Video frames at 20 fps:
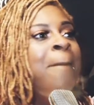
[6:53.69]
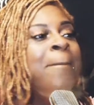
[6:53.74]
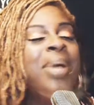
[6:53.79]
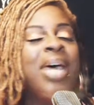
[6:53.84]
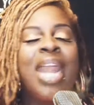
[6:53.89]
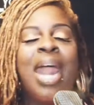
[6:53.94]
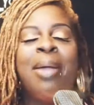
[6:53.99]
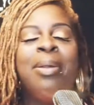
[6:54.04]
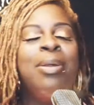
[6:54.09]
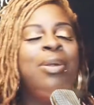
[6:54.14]

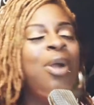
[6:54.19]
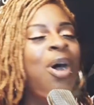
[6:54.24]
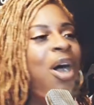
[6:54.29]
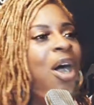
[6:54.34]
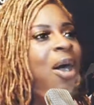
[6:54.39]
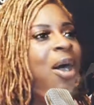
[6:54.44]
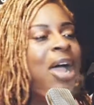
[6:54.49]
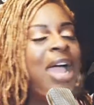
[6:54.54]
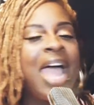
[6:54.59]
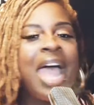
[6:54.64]
But uh,
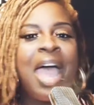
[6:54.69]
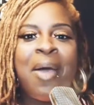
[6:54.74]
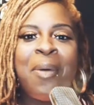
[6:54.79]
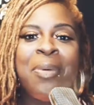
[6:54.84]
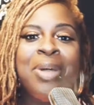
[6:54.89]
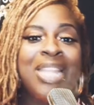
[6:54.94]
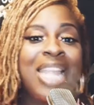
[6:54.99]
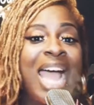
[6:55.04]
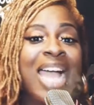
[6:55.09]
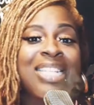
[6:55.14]
Lord,
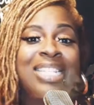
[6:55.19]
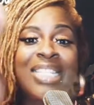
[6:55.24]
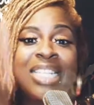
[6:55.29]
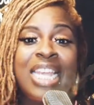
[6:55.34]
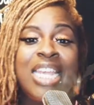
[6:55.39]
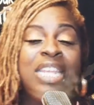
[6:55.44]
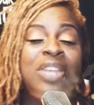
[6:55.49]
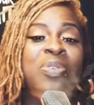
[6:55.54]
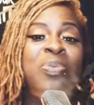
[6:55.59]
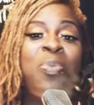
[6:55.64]
when I
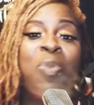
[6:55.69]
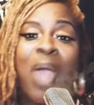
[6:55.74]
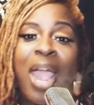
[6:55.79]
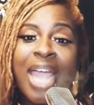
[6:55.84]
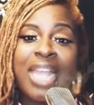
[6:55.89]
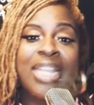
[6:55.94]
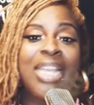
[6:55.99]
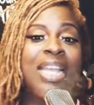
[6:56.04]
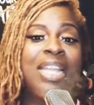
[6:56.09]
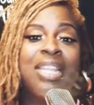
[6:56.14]
see you
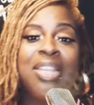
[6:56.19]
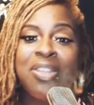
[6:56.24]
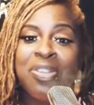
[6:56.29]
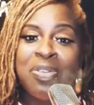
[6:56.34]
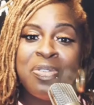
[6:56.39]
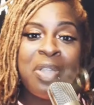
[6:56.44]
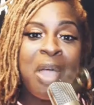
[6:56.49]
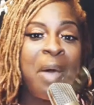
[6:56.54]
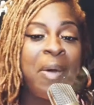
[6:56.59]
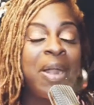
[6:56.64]
winning,
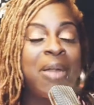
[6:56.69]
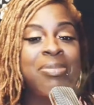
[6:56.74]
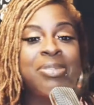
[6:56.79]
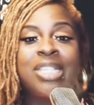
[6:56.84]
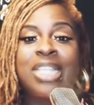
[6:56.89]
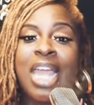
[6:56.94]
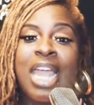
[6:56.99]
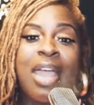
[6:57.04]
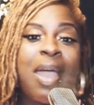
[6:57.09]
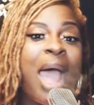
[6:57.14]
you know what I'm
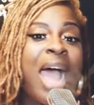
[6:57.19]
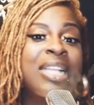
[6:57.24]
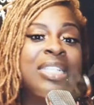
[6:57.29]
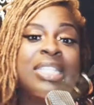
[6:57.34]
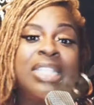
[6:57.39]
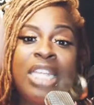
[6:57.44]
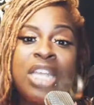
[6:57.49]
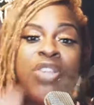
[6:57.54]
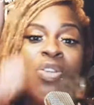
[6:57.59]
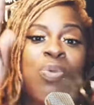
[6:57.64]
saying? I
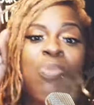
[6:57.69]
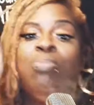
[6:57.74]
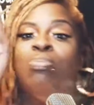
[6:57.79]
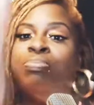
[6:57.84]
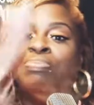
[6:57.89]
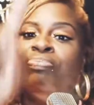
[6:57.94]
see you,